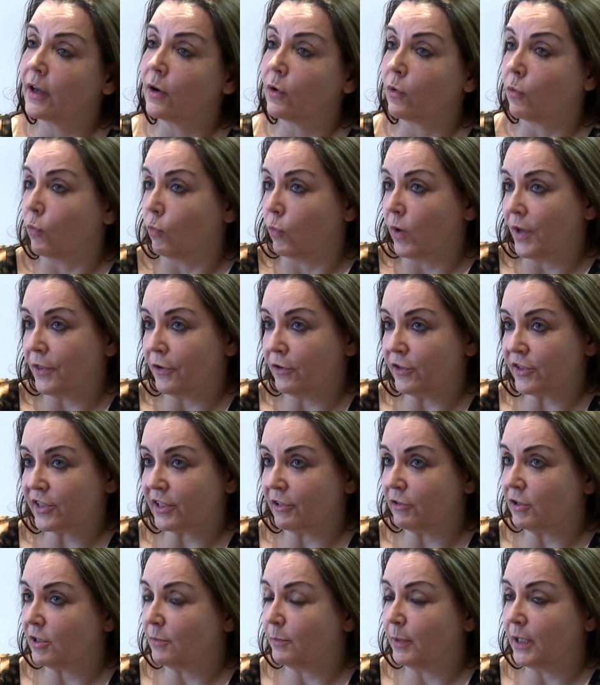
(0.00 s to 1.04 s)
whether it's
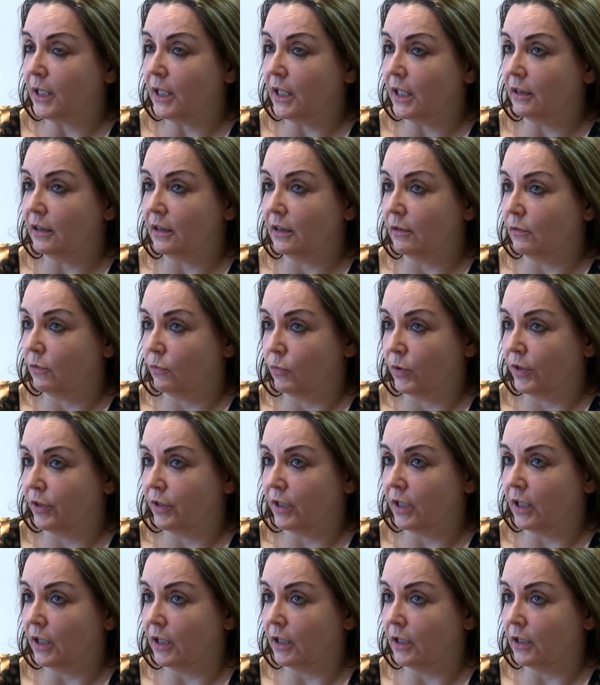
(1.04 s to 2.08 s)
going to be with
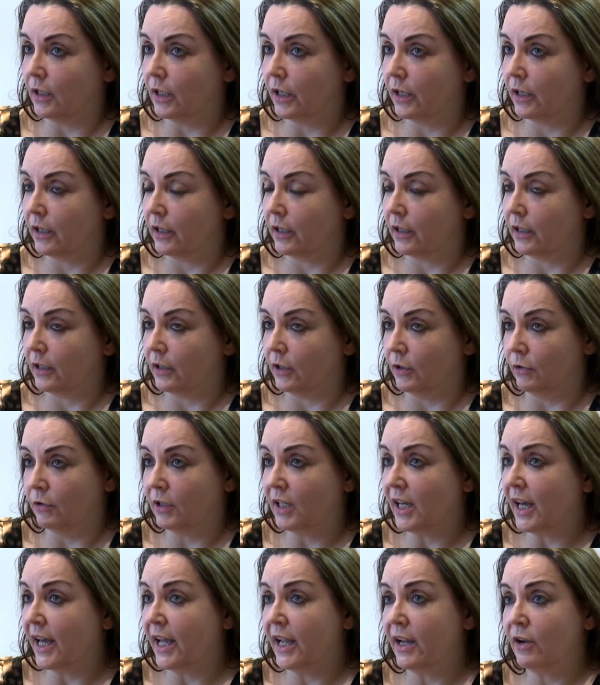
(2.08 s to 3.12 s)
the
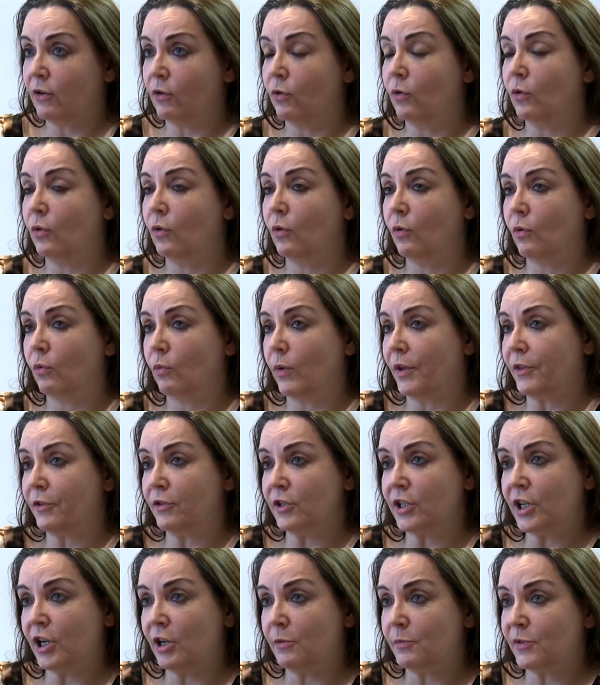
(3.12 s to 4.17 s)
UK or whether
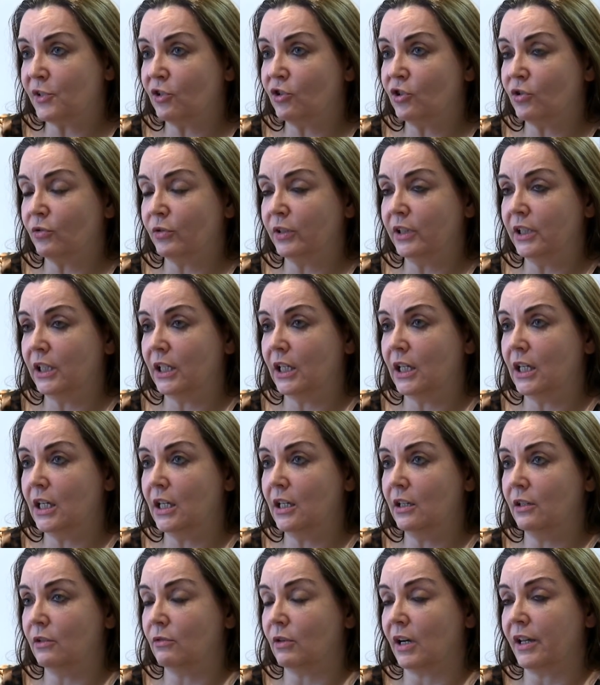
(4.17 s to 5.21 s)
it hopes to join the
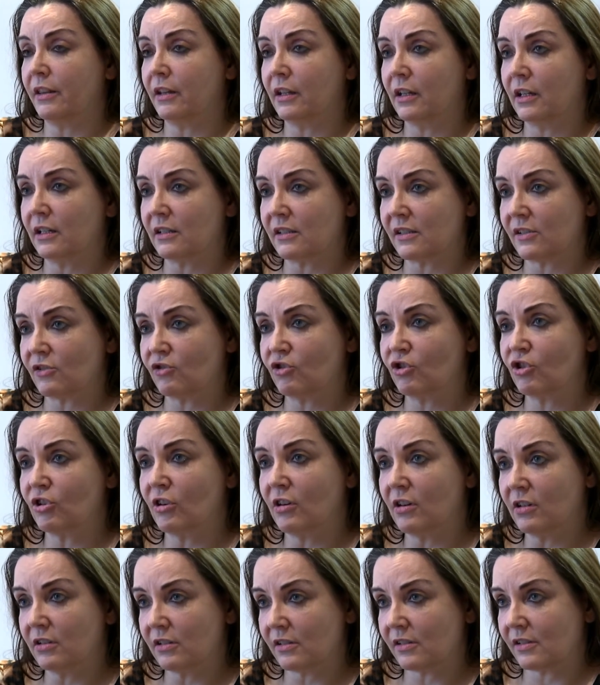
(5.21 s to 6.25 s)
EU. I think its
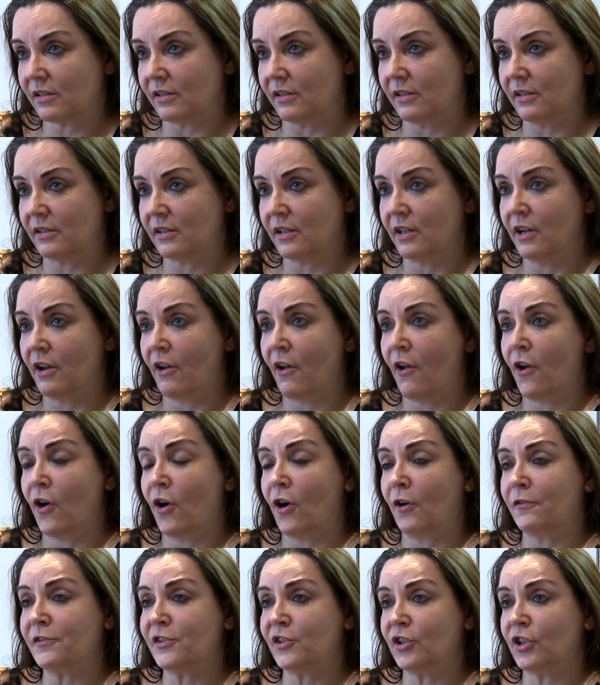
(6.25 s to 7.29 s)
chances
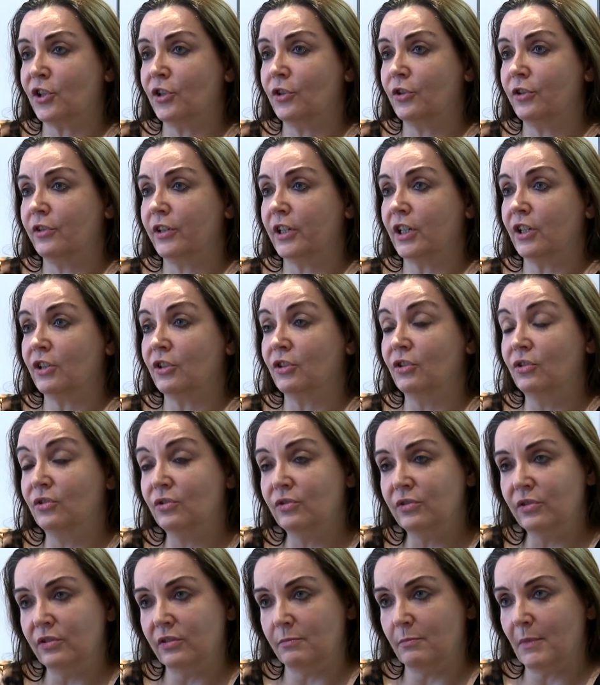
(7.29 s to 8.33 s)
of securing a
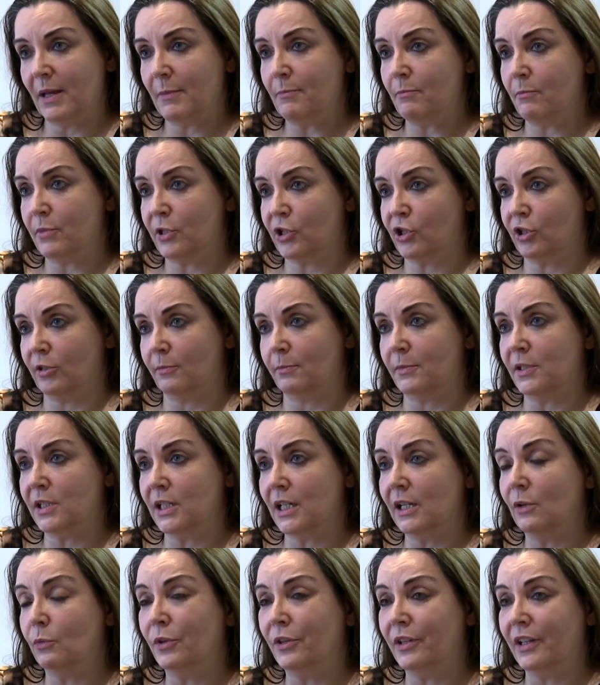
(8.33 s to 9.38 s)
good membership
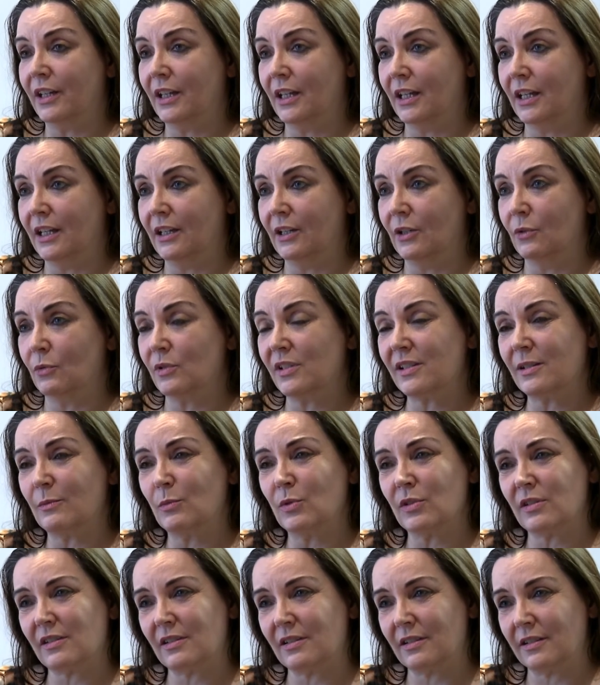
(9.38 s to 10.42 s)
deal with the EU are
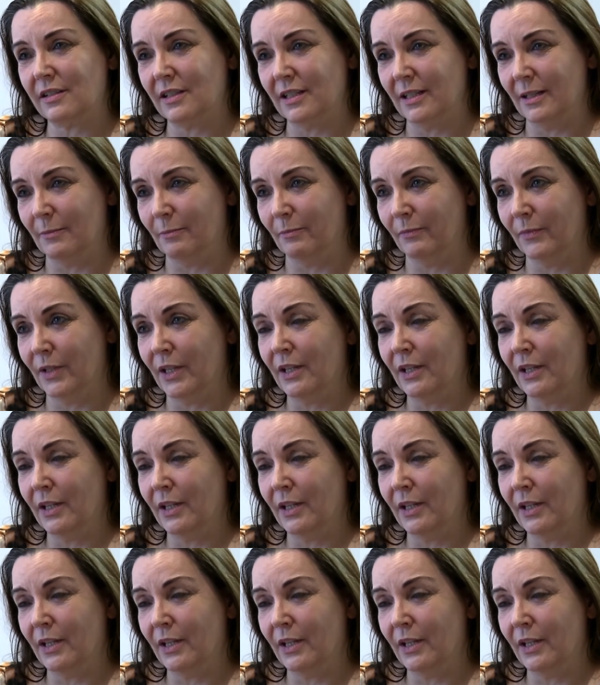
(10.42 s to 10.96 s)
somewhat slimmer